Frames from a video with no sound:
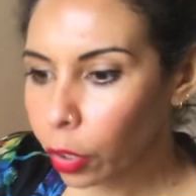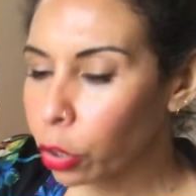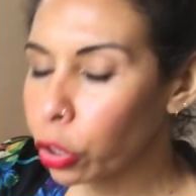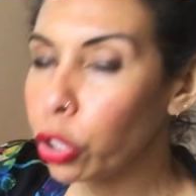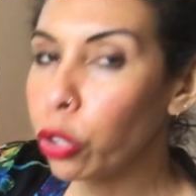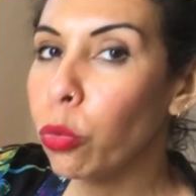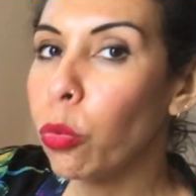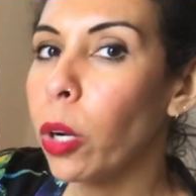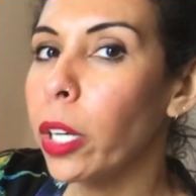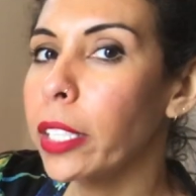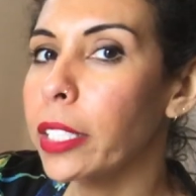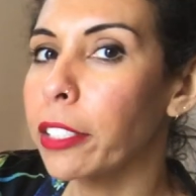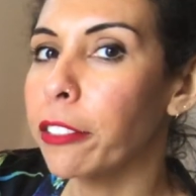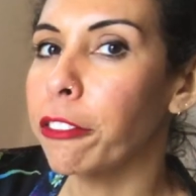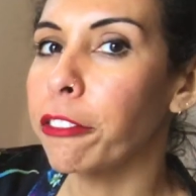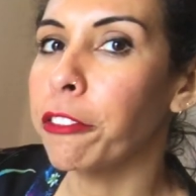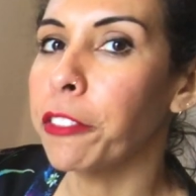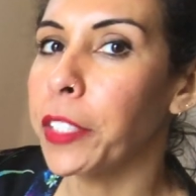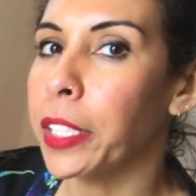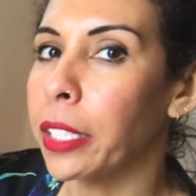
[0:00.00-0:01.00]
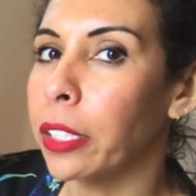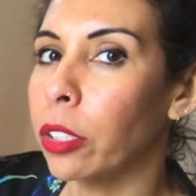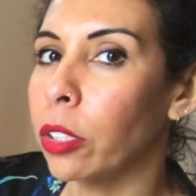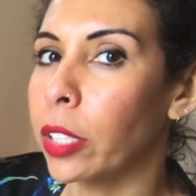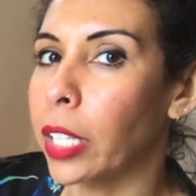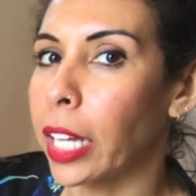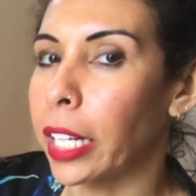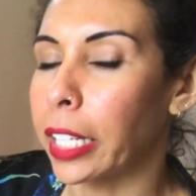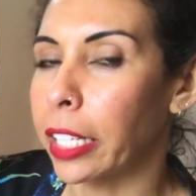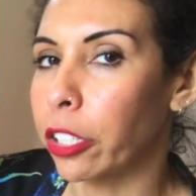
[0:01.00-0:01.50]
You want to feel
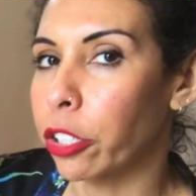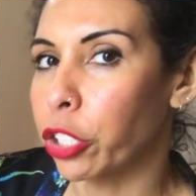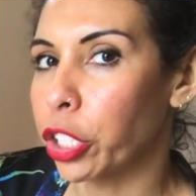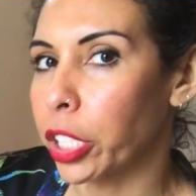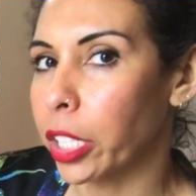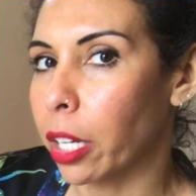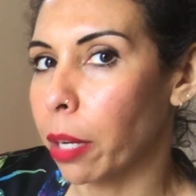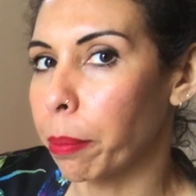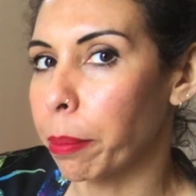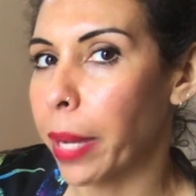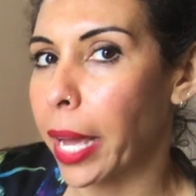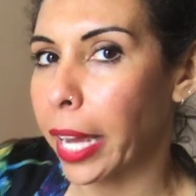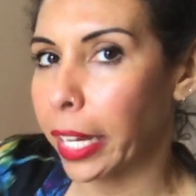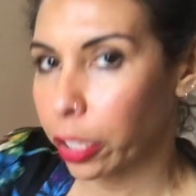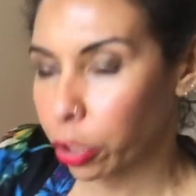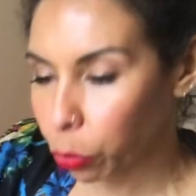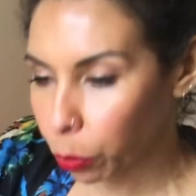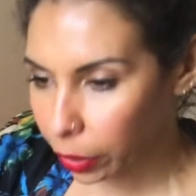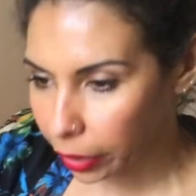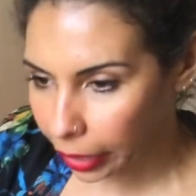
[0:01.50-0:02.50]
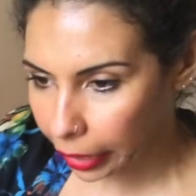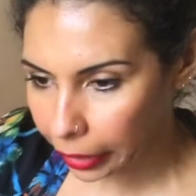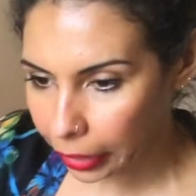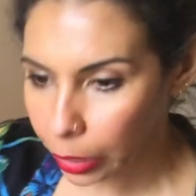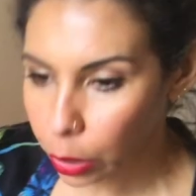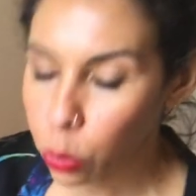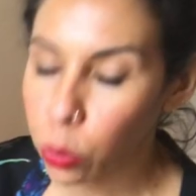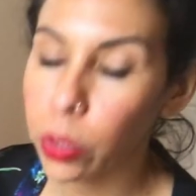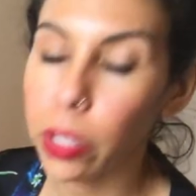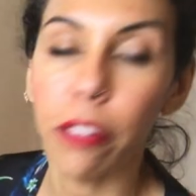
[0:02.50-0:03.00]
that energy come back. You want that
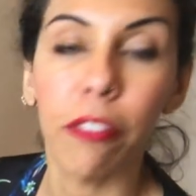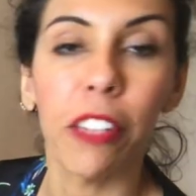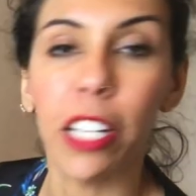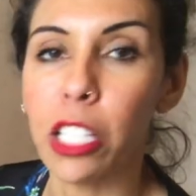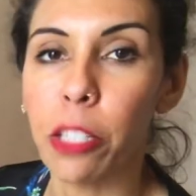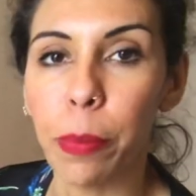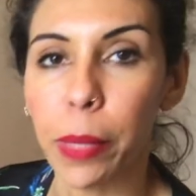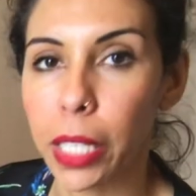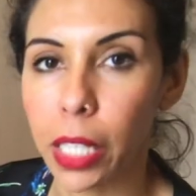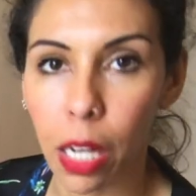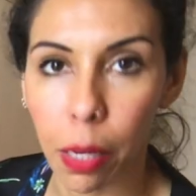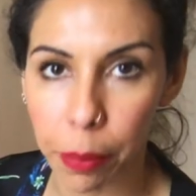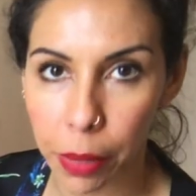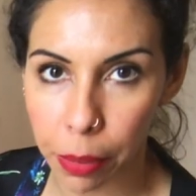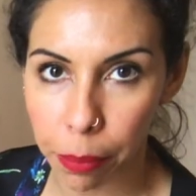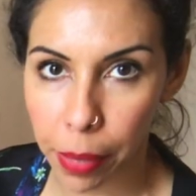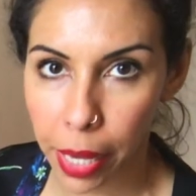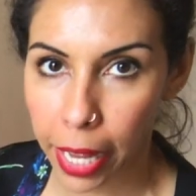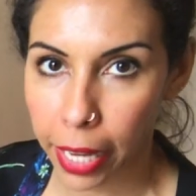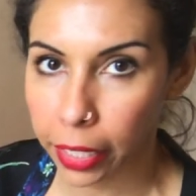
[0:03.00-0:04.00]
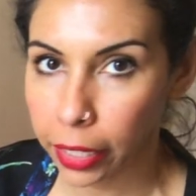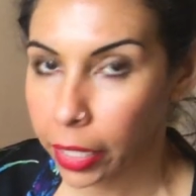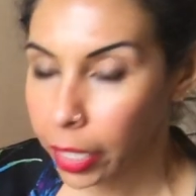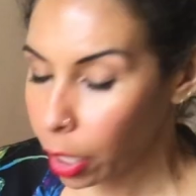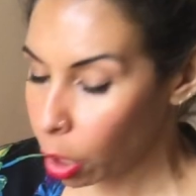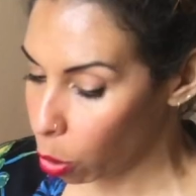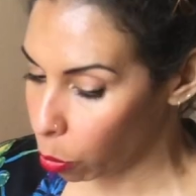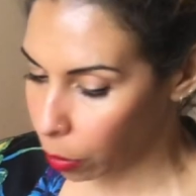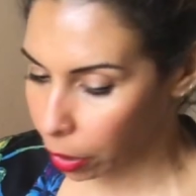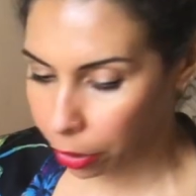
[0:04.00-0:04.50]
equal investment coming back,
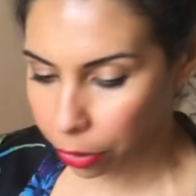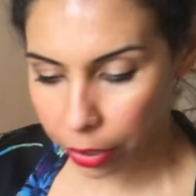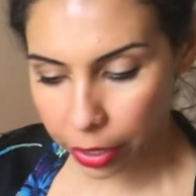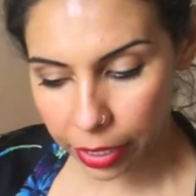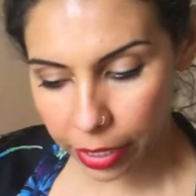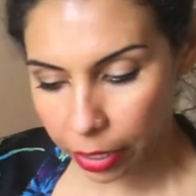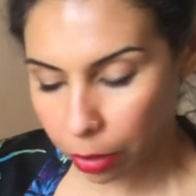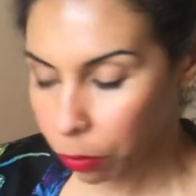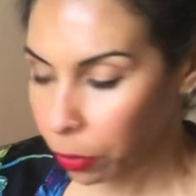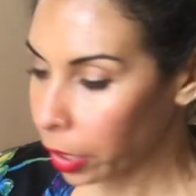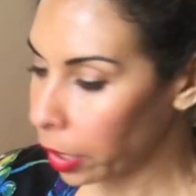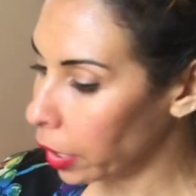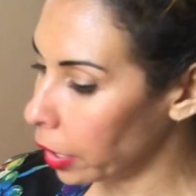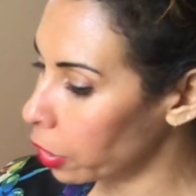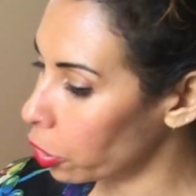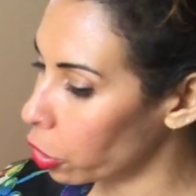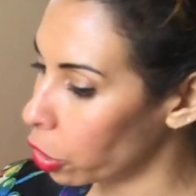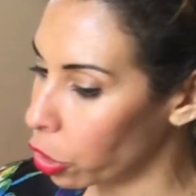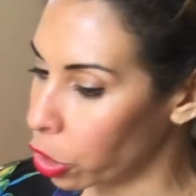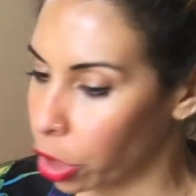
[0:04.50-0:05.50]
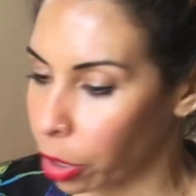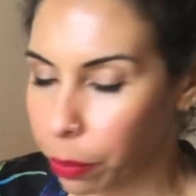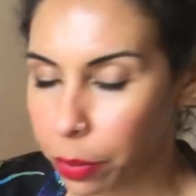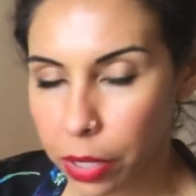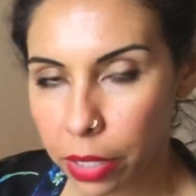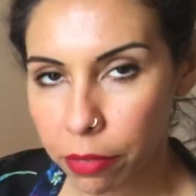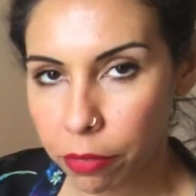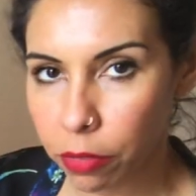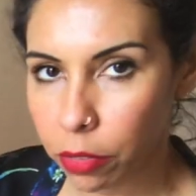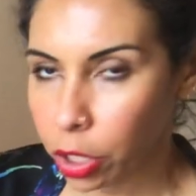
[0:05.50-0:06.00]
whether it's in
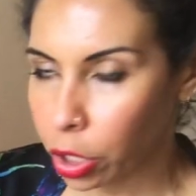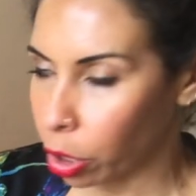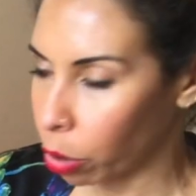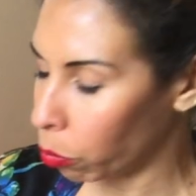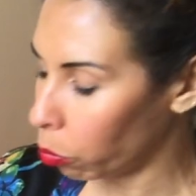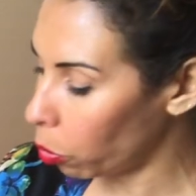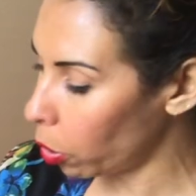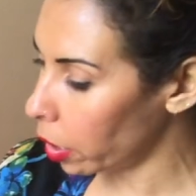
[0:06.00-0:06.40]
relationships, in